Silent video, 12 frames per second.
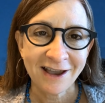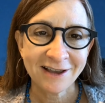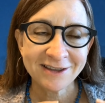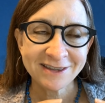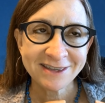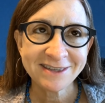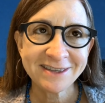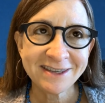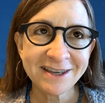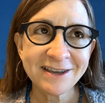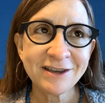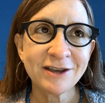and
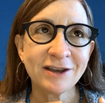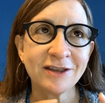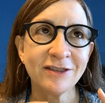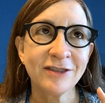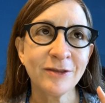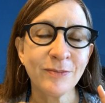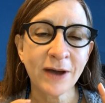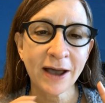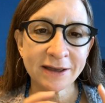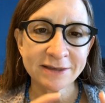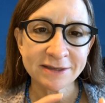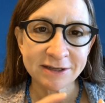see the
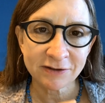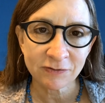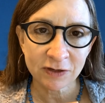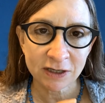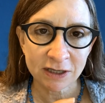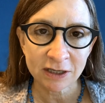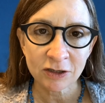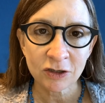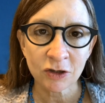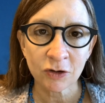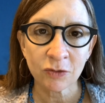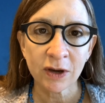positivity
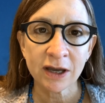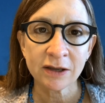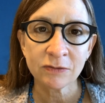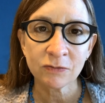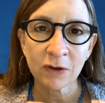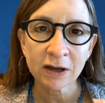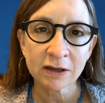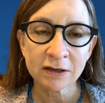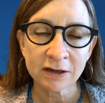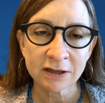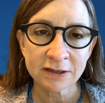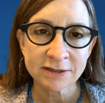in you and
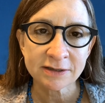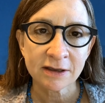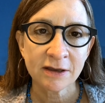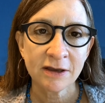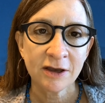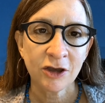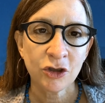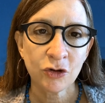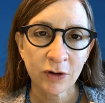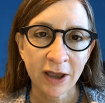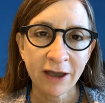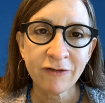recognize
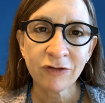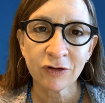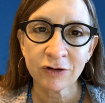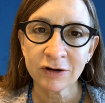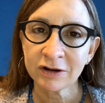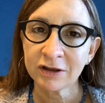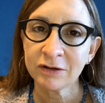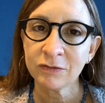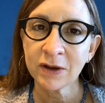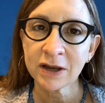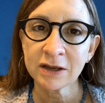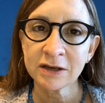your effort?
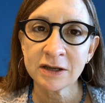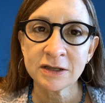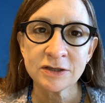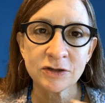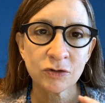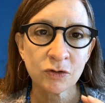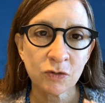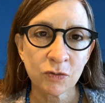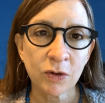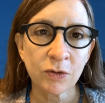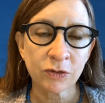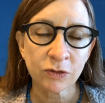Recognize your
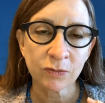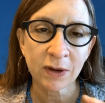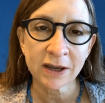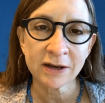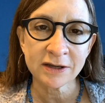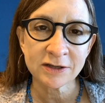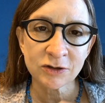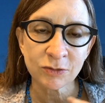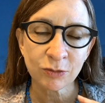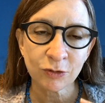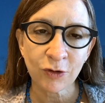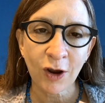growth, recognize
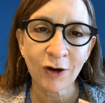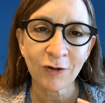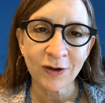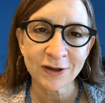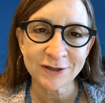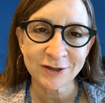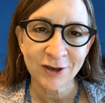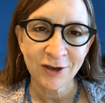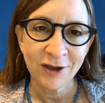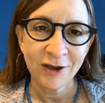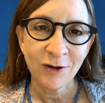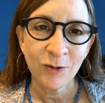your progress,
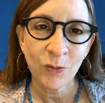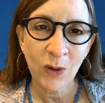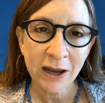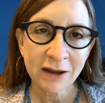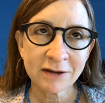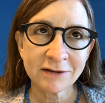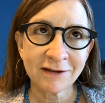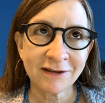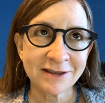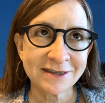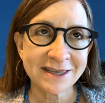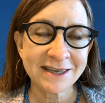
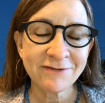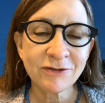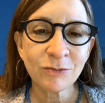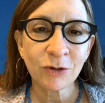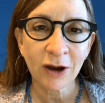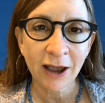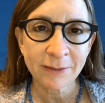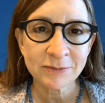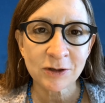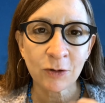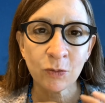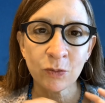recognize even
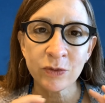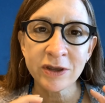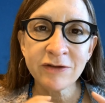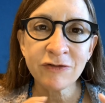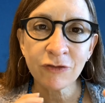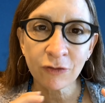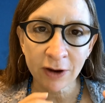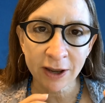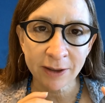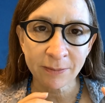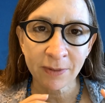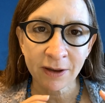perhaps a
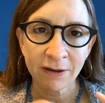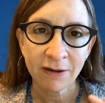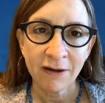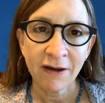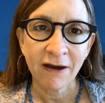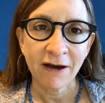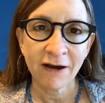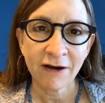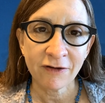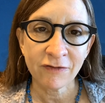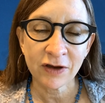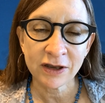reframe
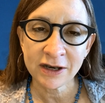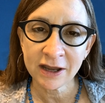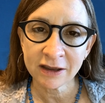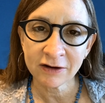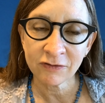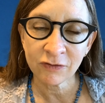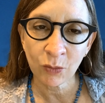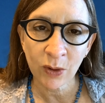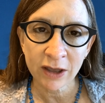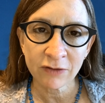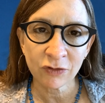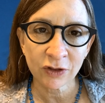of a negative
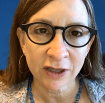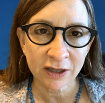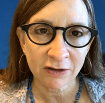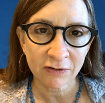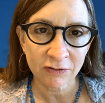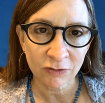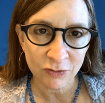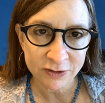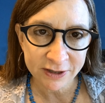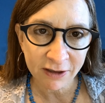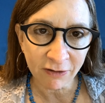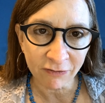way of looking at
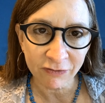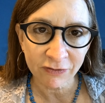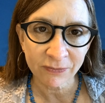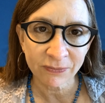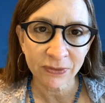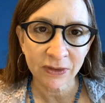yourself.